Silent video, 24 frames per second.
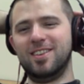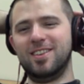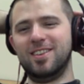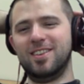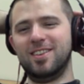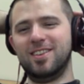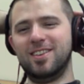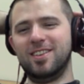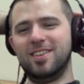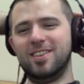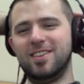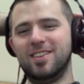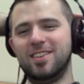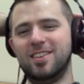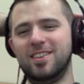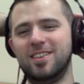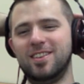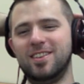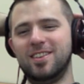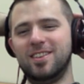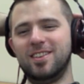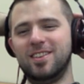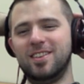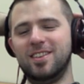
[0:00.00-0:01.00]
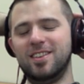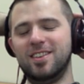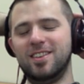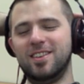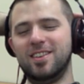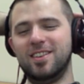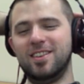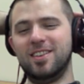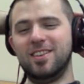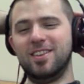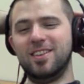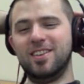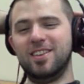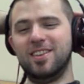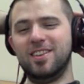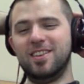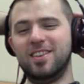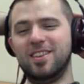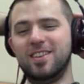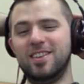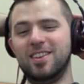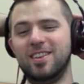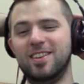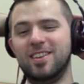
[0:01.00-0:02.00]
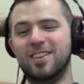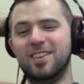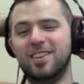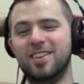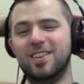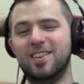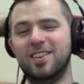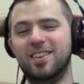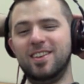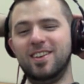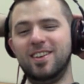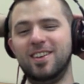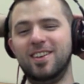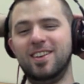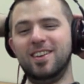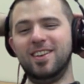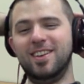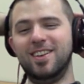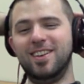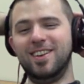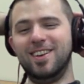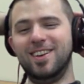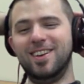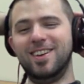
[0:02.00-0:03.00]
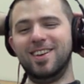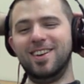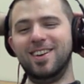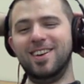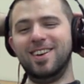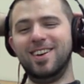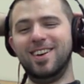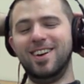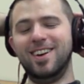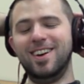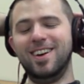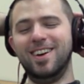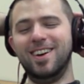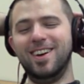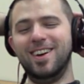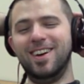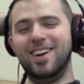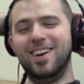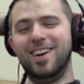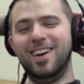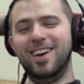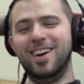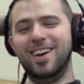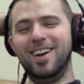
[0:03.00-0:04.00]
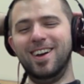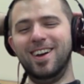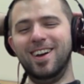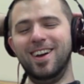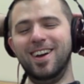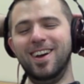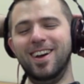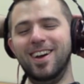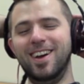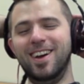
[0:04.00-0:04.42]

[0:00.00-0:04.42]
Nobody speaks.